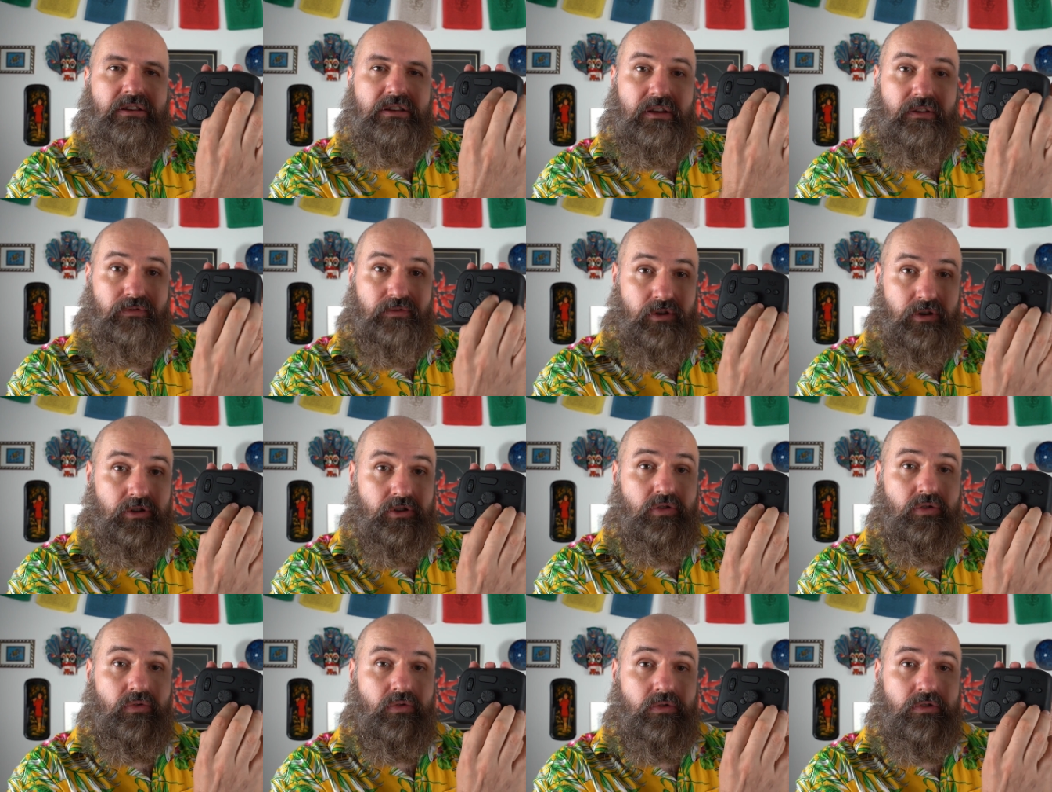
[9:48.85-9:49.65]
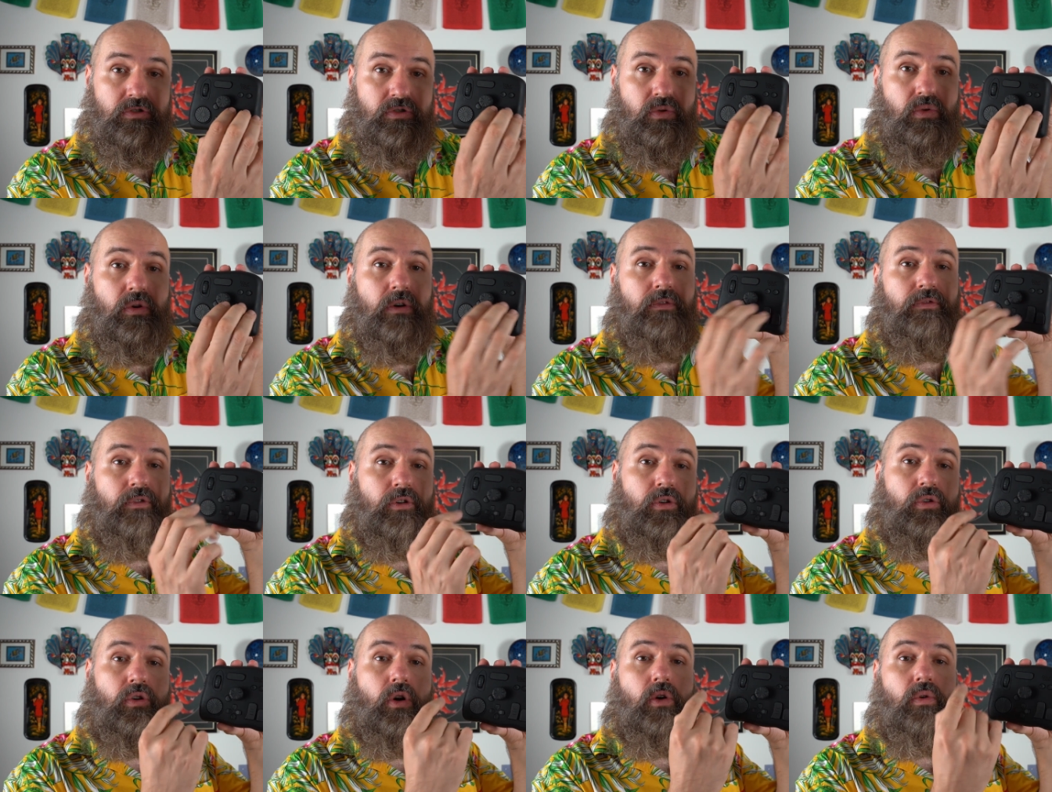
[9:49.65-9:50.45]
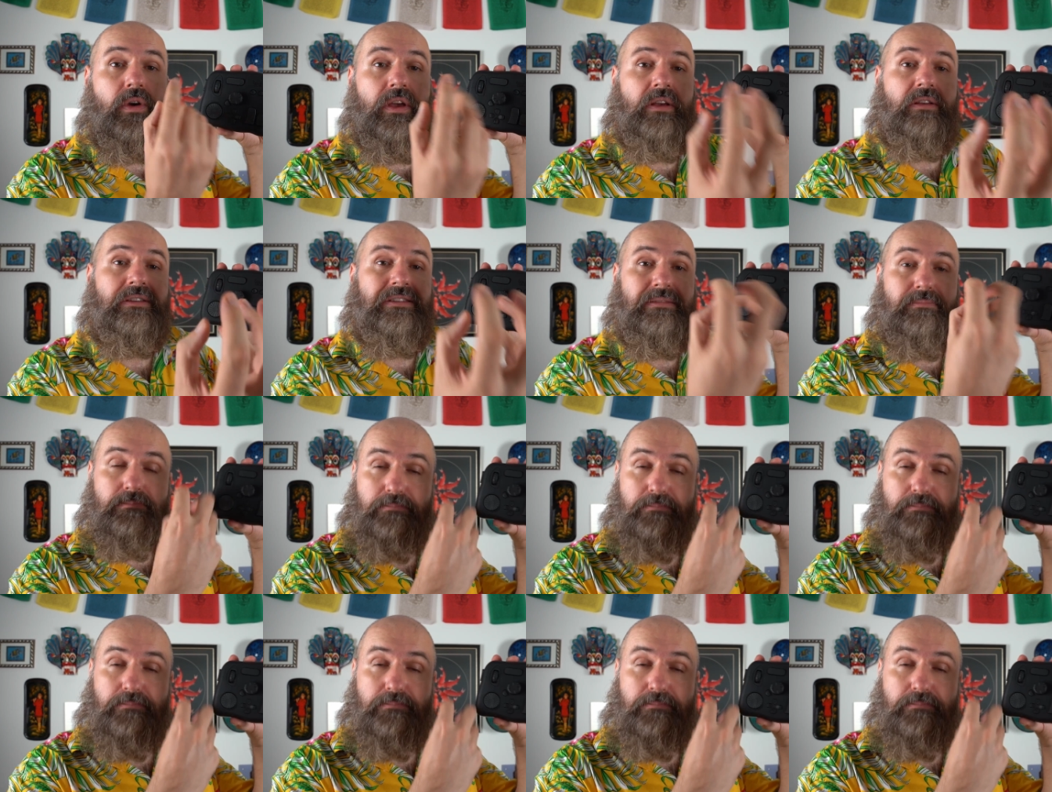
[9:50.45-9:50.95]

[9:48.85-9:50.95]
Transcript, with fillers: different tools or for going